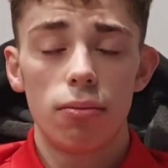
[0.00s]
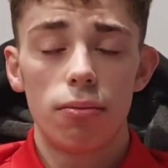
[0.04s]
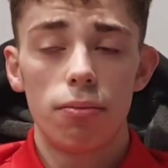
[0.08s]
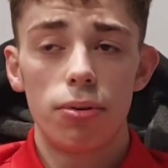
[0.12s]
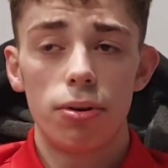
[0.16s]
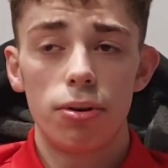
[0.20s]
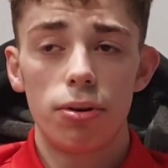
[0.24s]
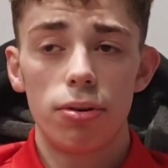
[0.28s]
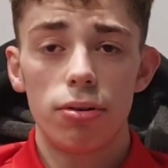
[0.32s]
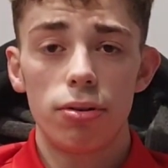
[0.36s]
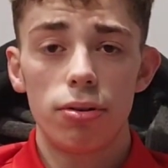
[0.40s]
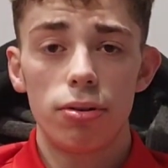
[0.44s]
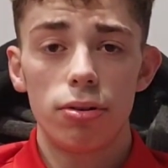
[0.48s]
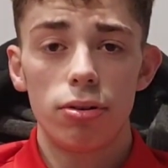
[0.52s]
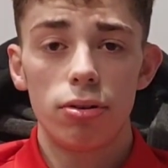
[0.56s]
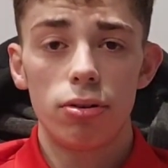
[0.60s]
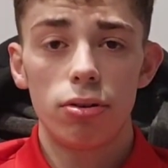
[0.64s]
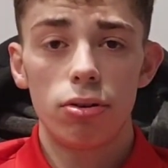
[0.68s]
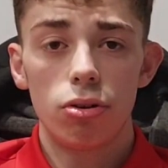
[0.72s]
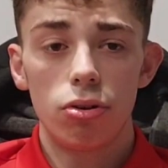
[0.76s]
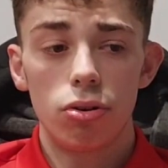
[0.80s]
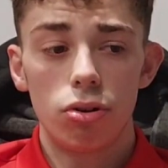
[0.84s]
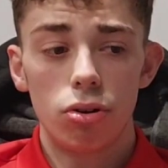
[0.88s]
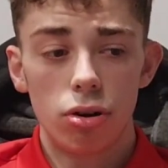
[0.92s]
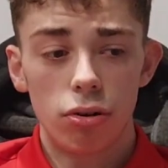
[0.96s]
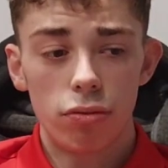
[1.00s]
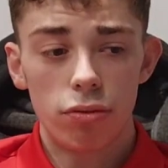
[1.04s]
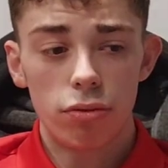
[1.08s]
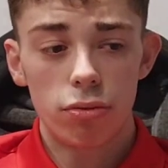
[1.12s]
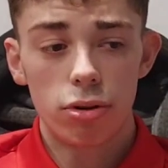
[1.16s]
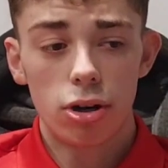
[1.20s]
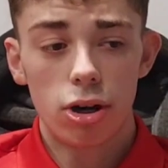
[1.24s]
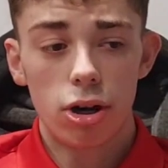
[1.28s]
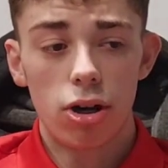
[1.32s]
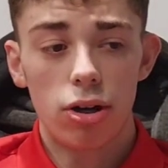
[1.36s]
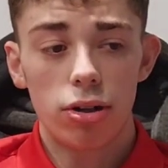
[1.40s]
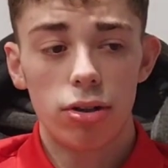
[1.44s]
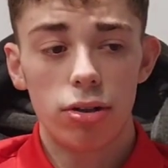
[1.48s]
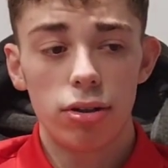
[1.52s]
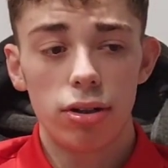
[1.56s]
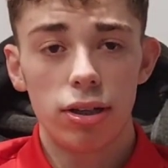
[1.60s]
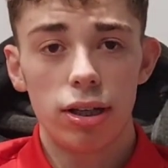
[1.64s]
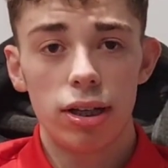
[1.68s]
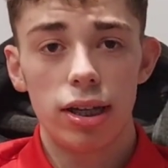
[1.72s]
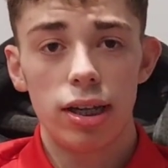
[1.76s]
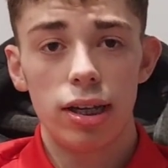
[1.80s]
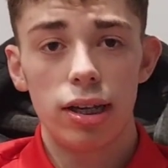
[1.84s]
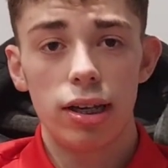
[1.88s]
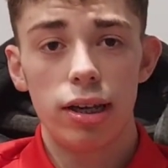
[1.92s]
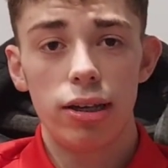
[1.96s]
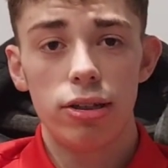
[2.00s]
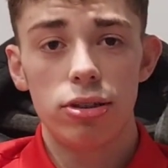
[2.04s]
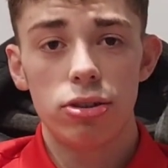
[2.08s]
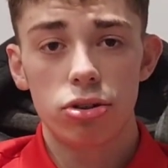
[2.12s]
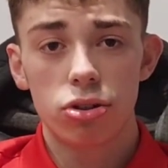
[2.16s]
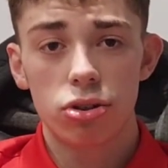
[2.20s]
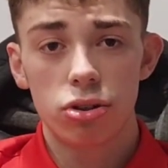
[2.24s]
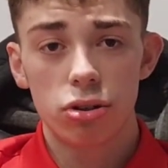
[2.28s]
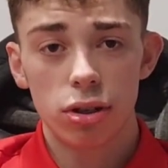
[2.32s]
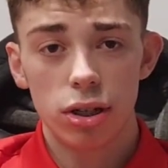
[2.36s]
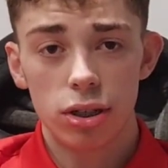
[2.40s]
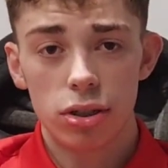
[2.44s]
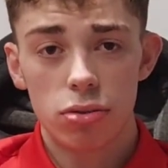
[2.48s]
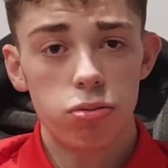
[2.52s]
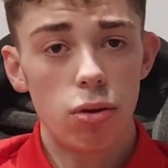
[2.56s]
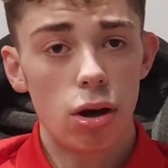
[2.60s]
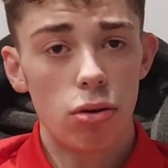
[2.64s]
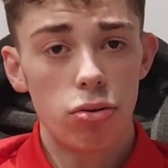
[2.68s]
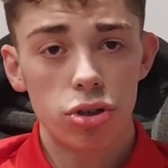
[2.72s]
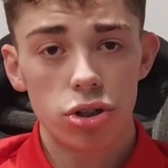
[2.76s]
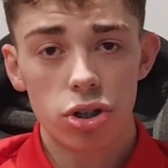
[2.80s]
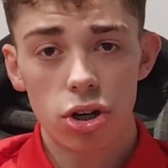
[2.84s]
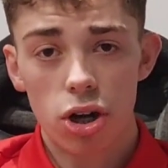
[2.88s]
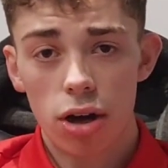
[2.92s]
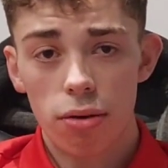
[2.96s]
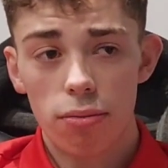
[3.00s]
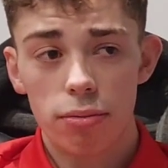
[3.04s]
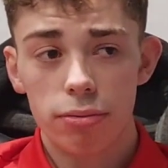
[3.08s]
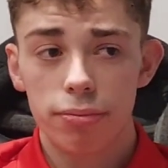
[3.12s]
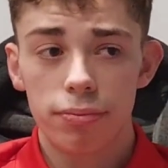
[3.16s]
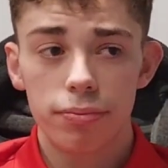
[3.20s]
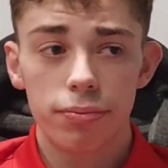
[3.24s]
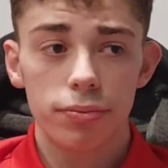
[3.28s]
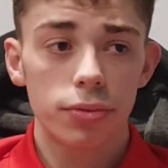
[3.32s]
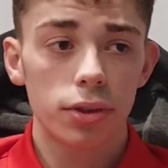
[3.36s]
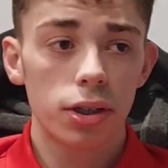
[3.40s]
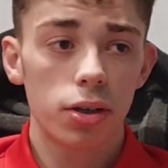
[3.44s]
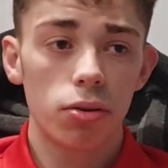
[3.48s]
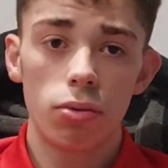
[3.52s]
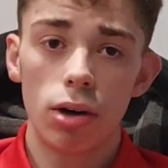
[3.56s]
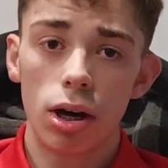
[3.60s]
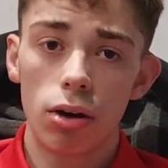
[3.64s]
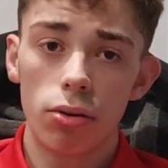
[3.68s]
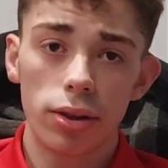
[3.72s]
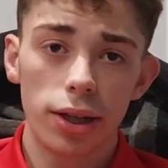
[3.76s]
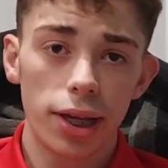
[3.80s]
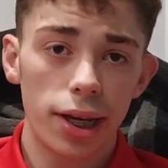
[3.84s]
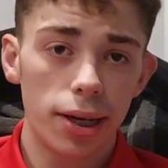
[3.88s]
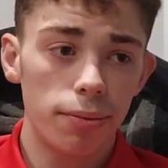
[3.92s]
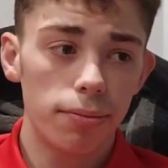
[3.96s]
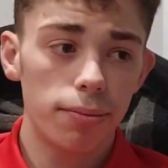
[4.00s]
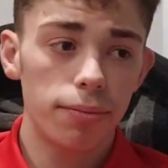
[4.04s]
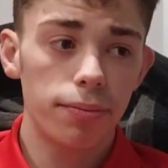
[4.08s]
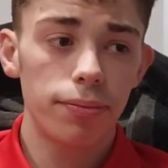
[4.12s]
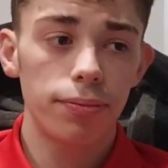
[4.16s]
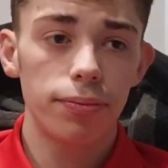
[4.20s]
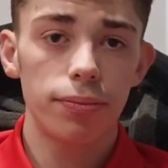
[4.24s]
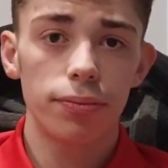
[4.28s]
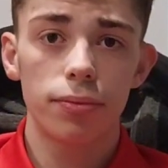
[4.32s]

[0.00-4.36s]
But overall, it's well shot, well lit.